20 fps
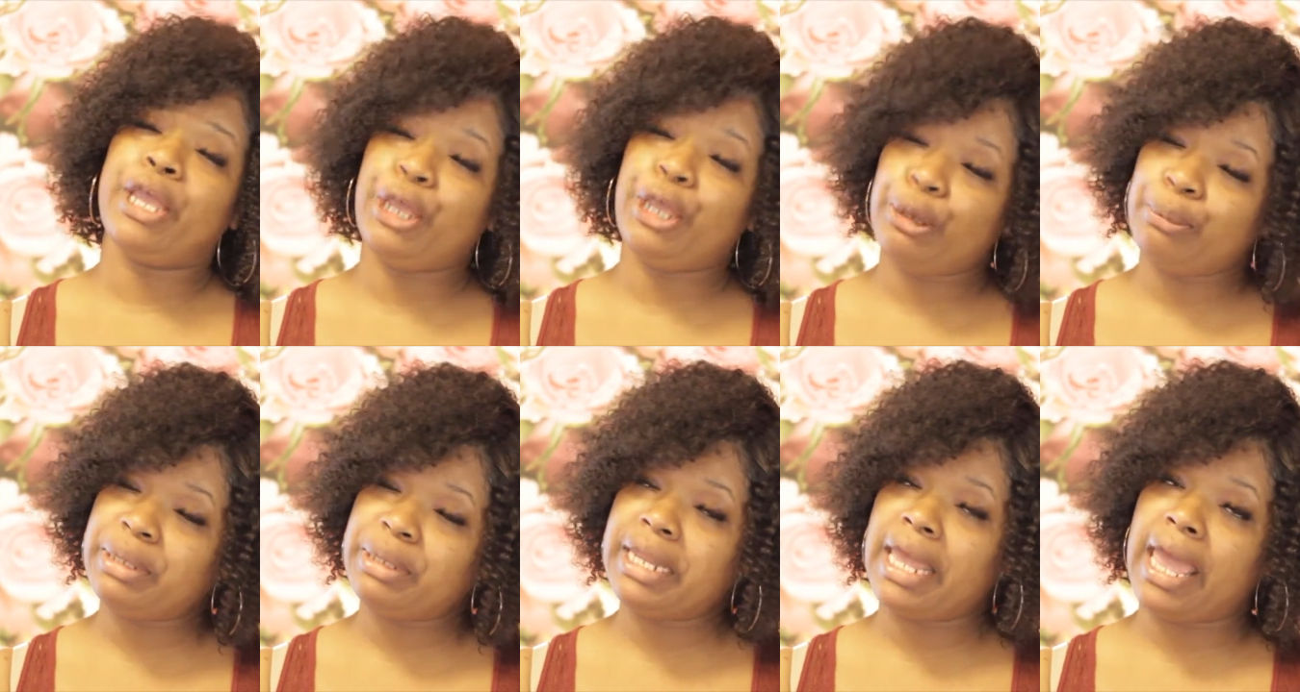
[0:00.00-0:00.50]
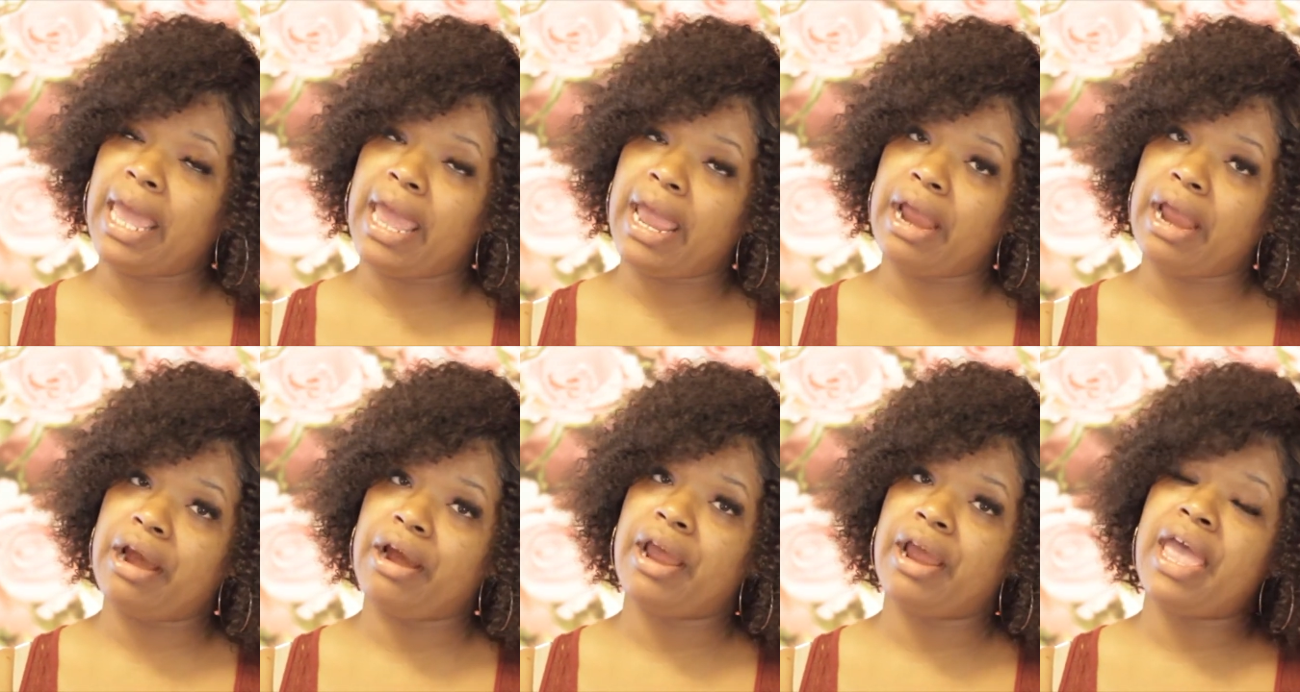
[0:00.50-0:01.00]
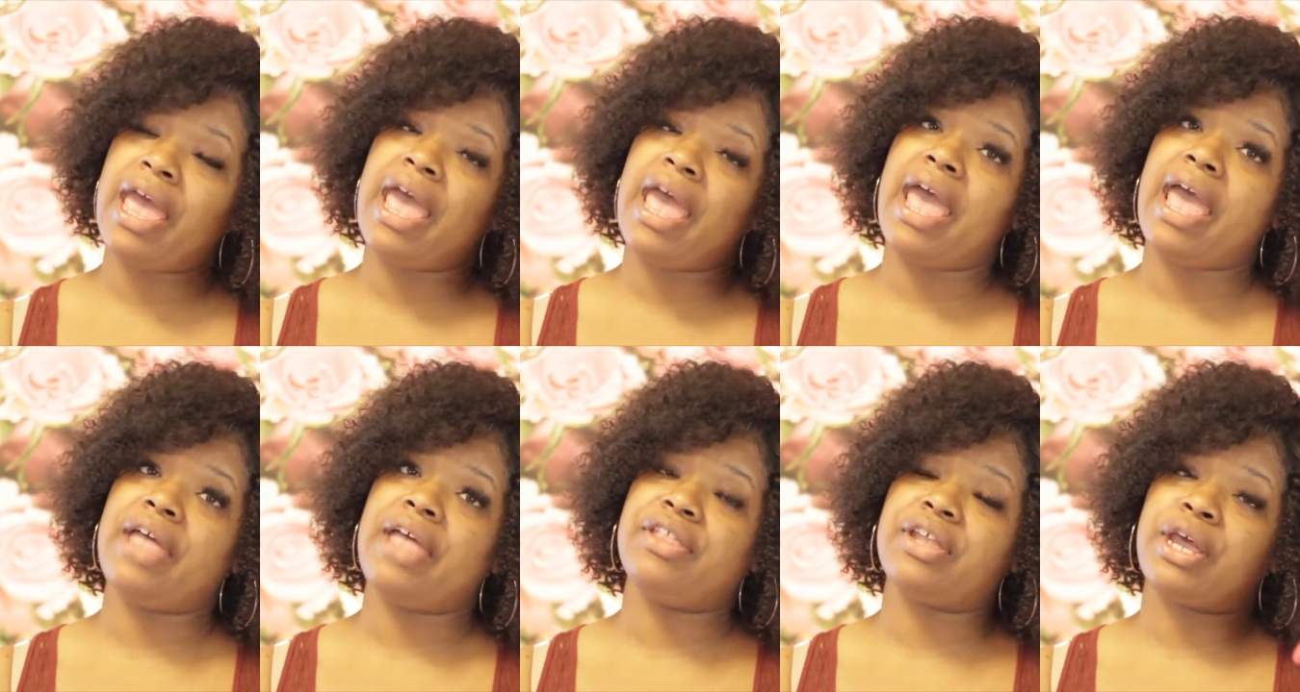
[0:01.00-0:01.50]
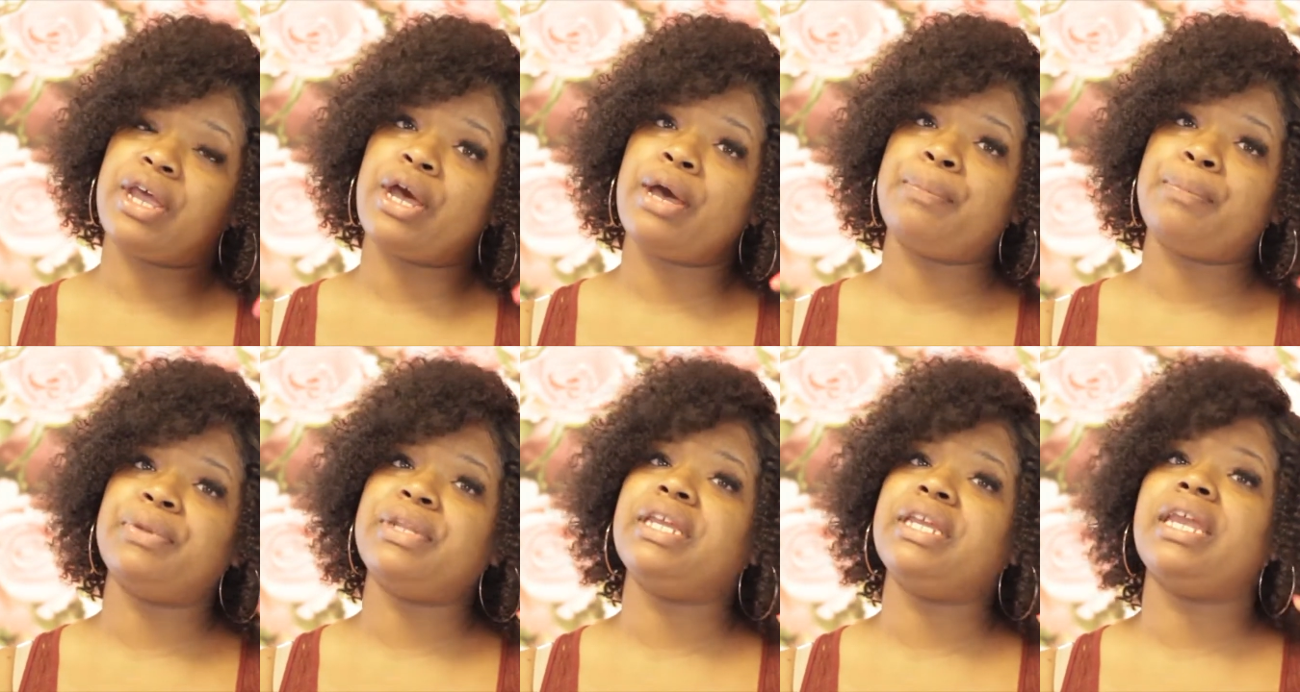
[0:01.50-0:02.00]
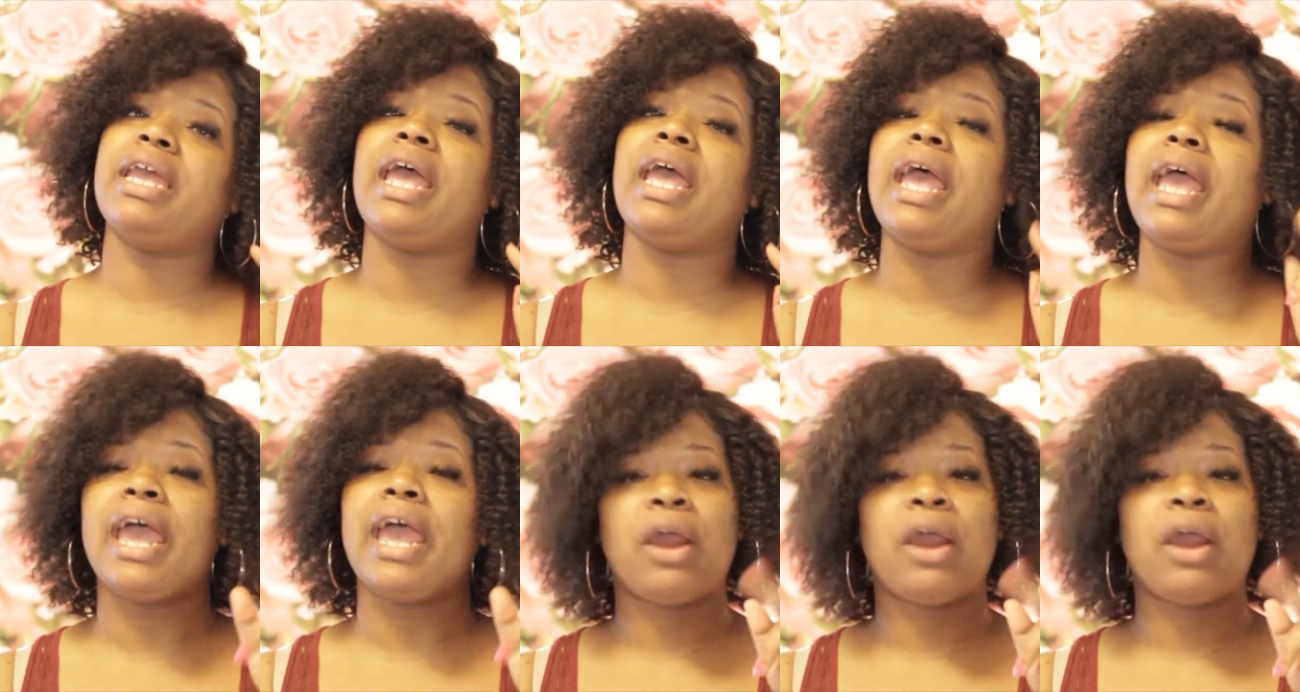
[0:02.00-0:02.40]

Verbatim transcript: human hair and the company